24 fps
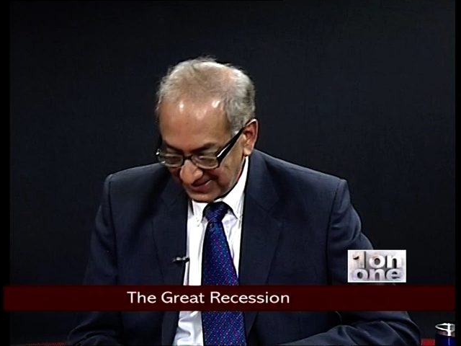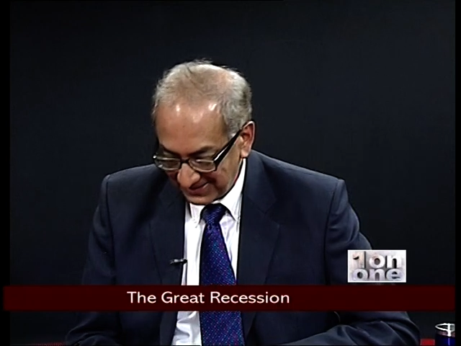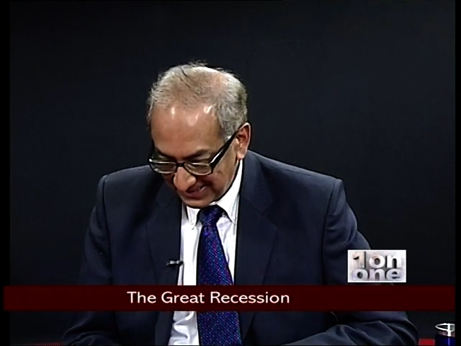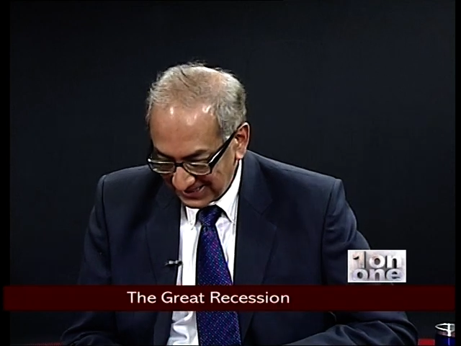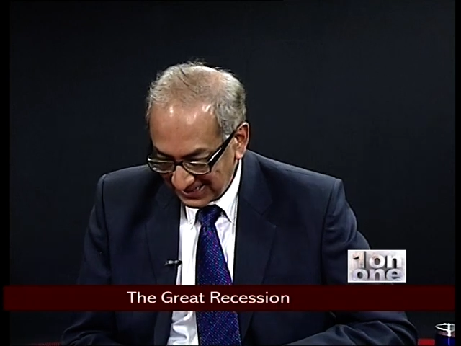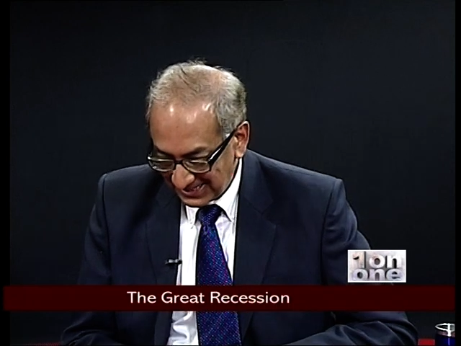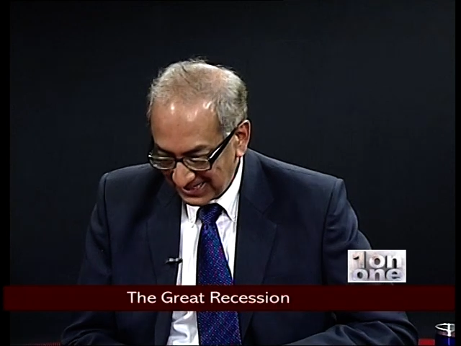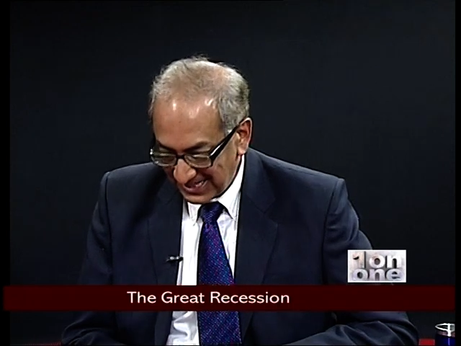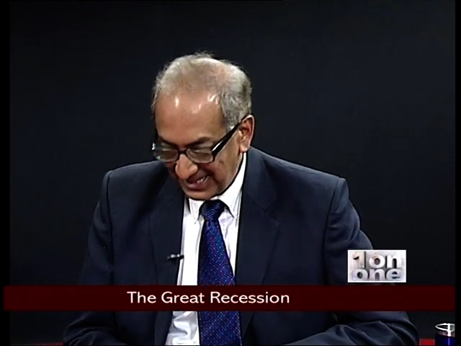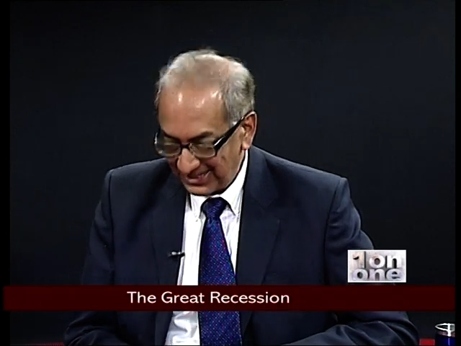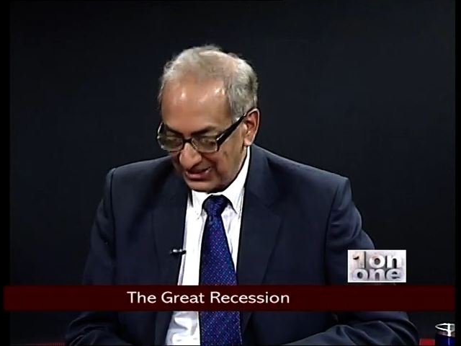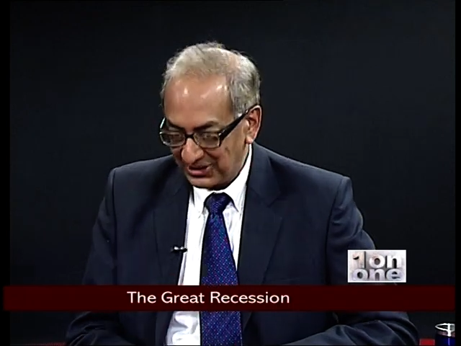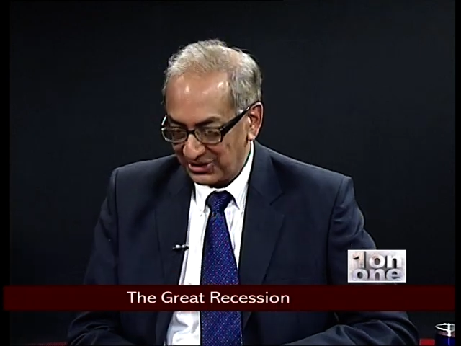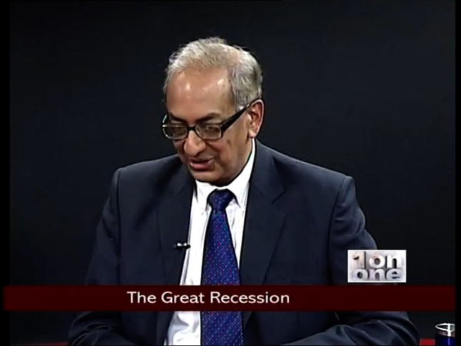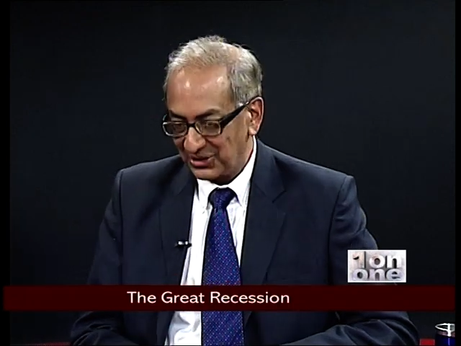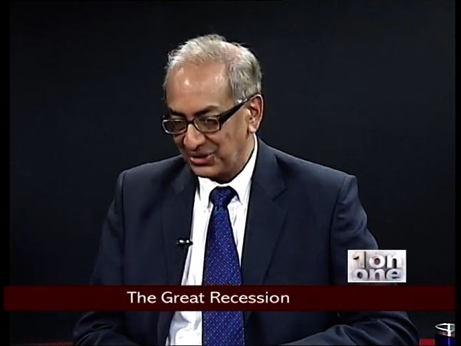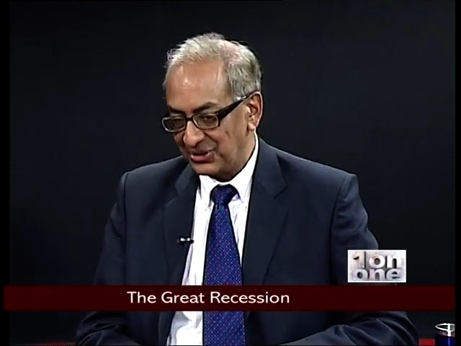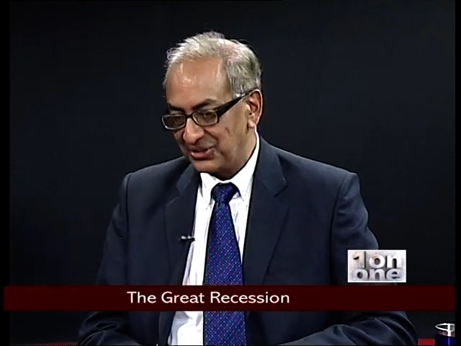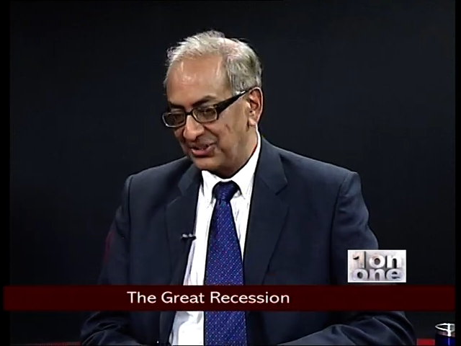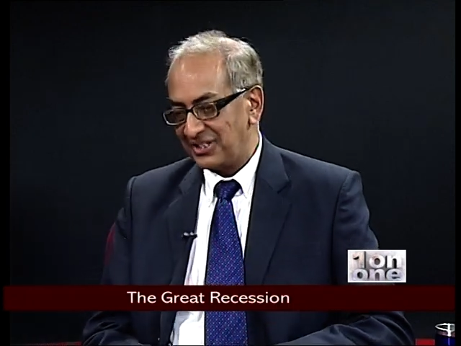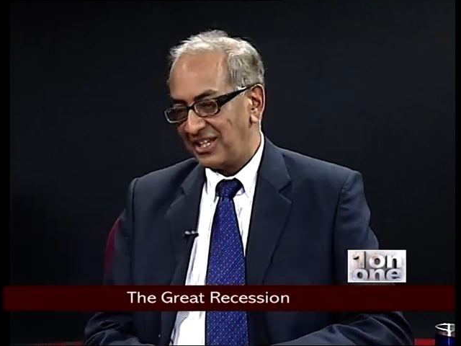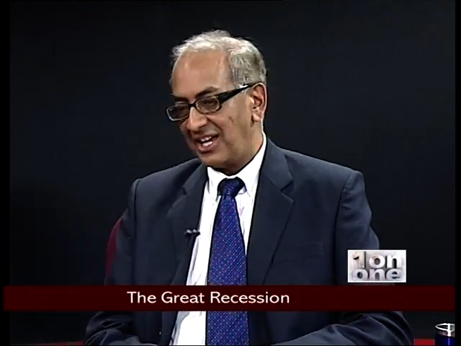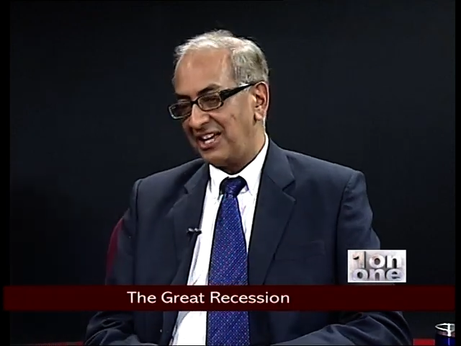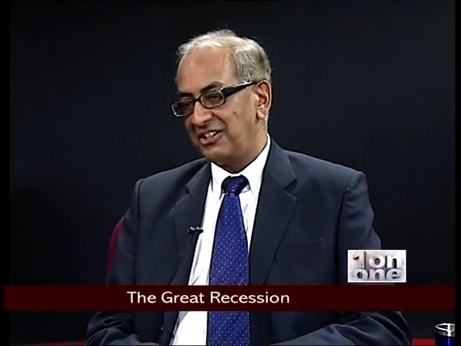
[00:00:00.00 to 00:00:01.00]
I hate to go
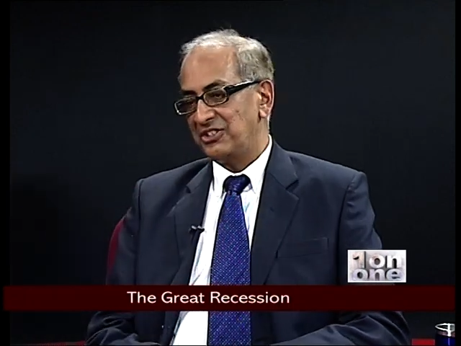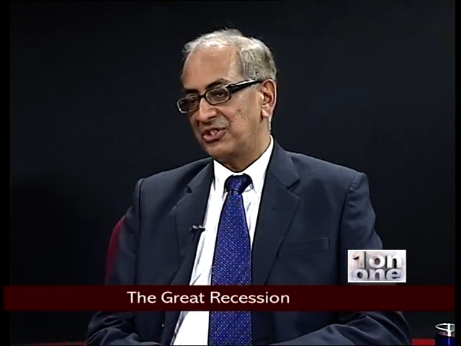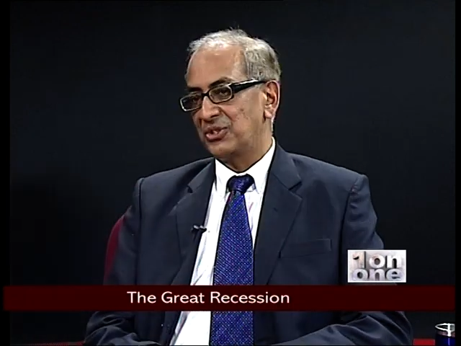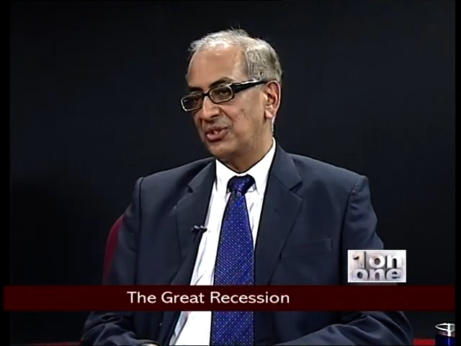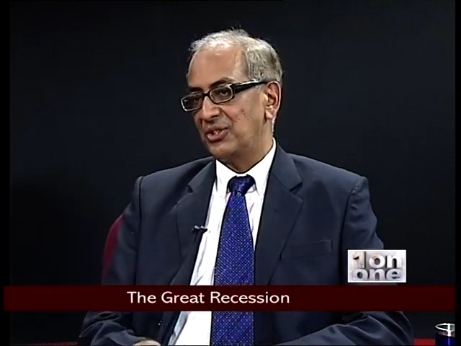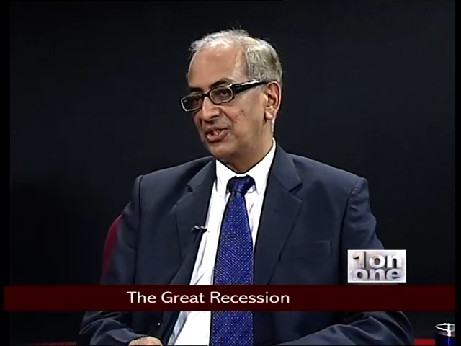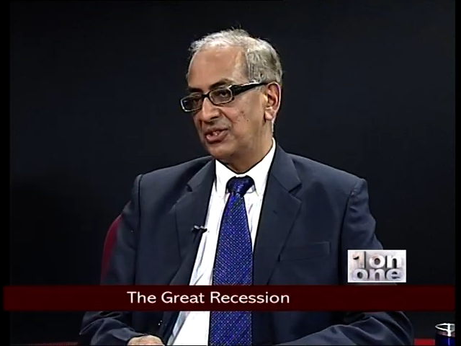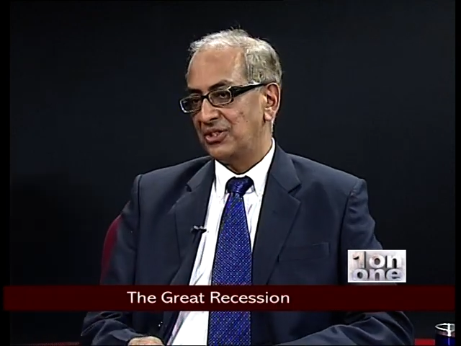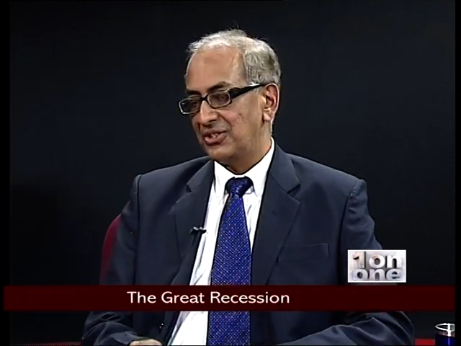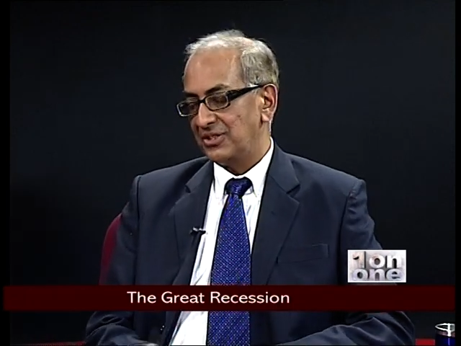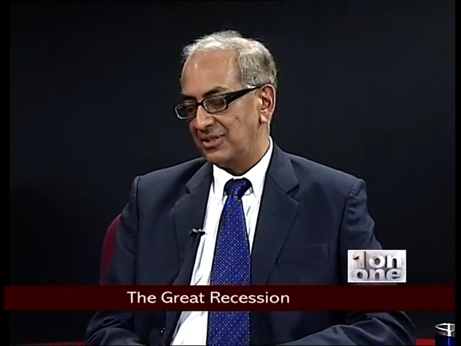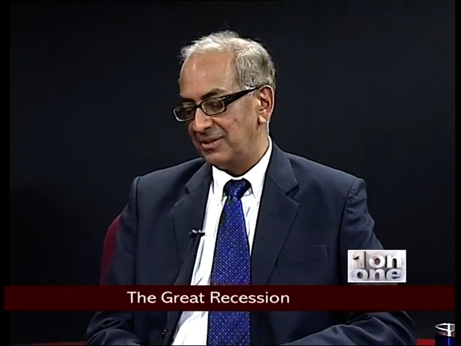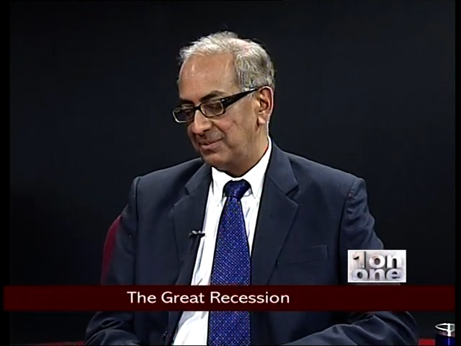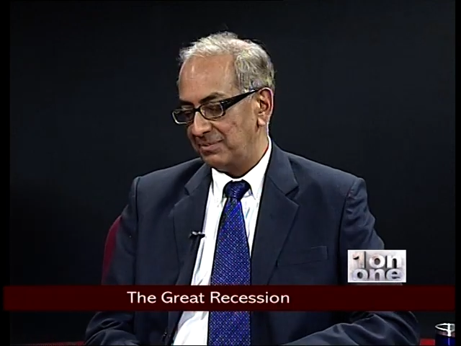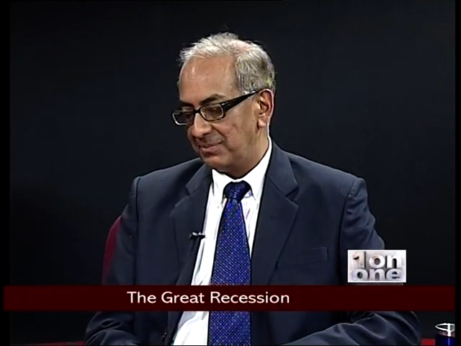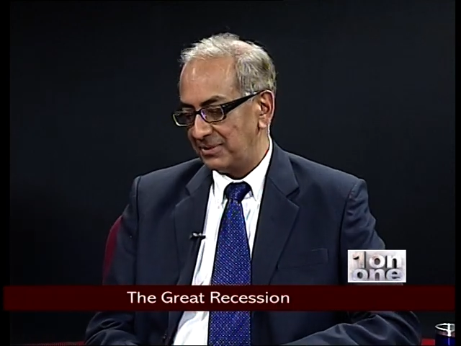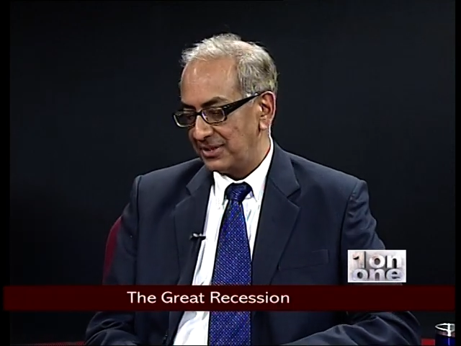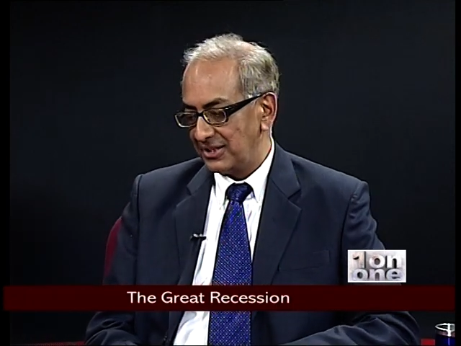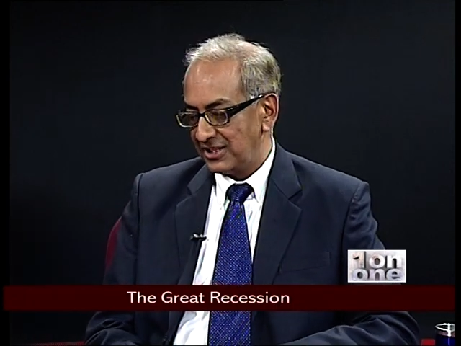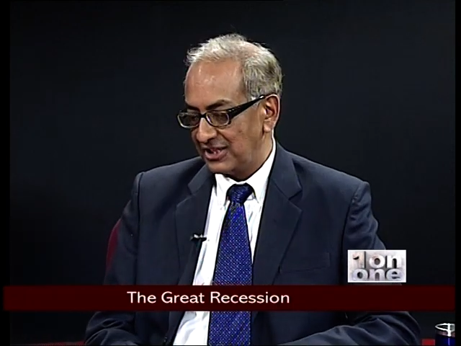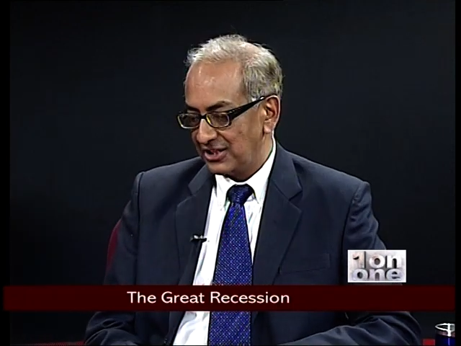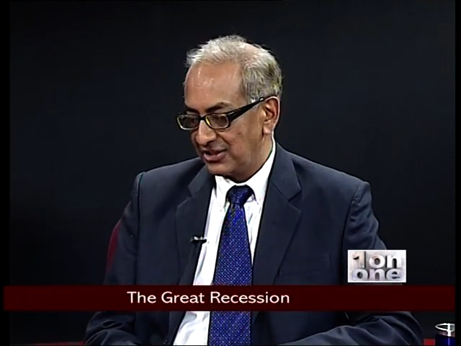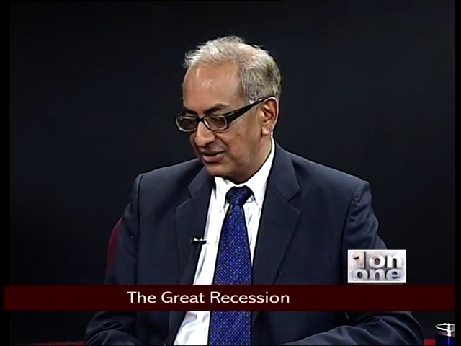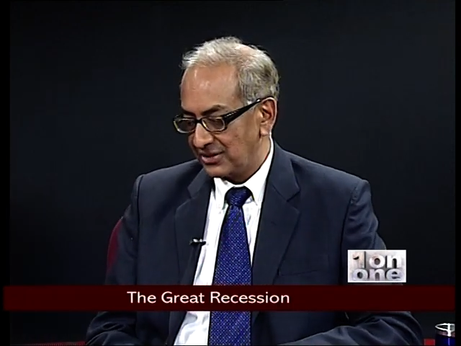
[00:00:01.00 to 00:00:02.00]
that short-term
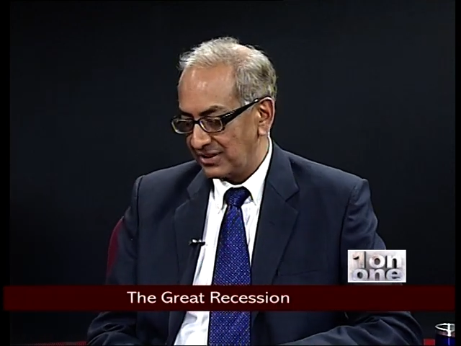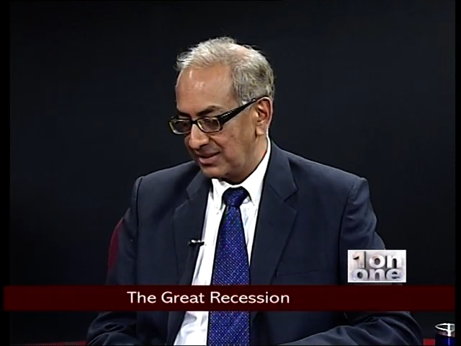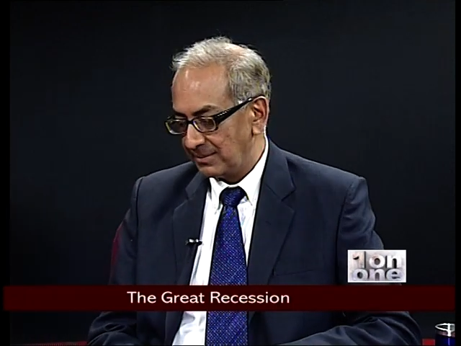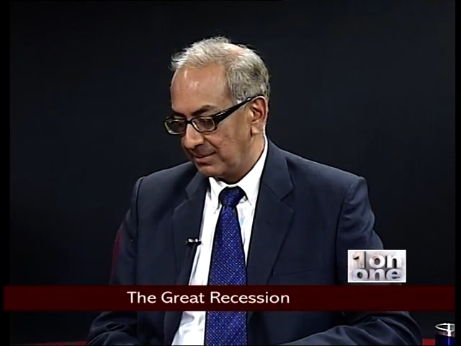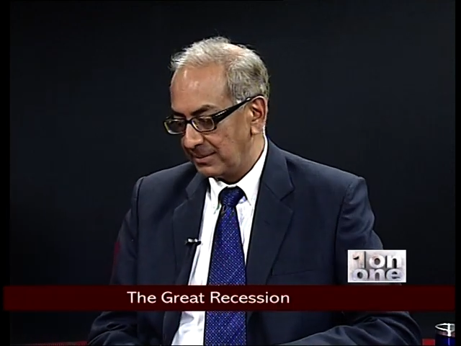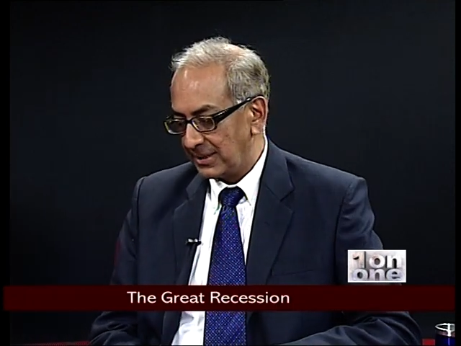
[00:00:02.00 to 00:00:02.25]
prediction,